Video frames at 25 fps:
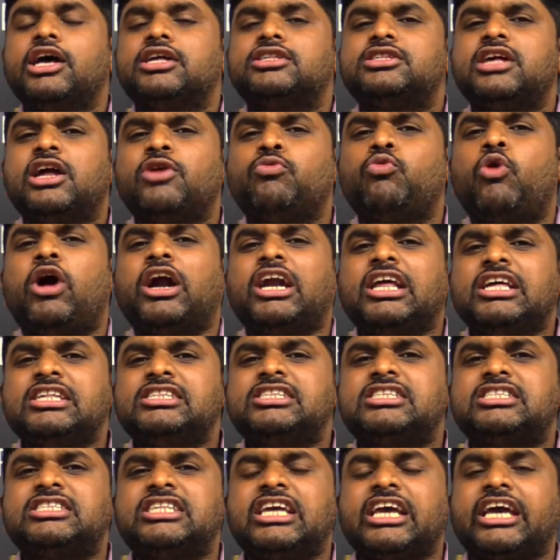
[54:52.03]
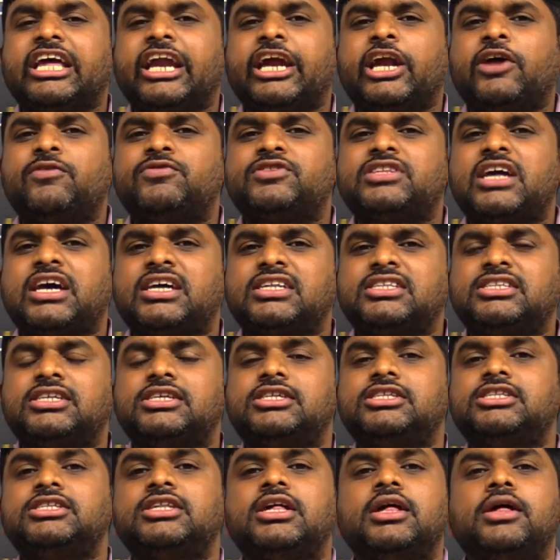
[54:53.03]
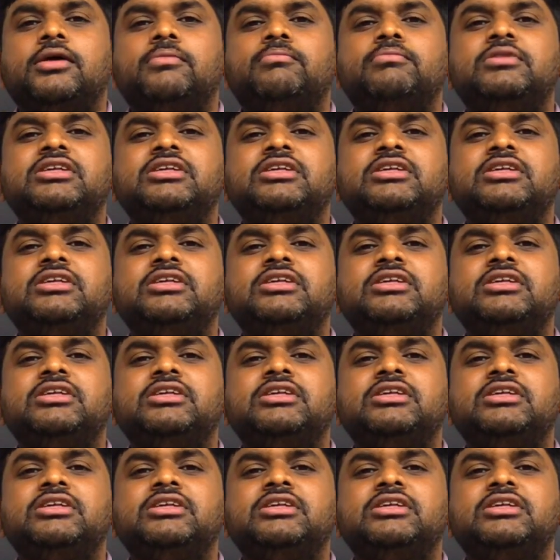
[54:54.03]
sir, what is the secret of success?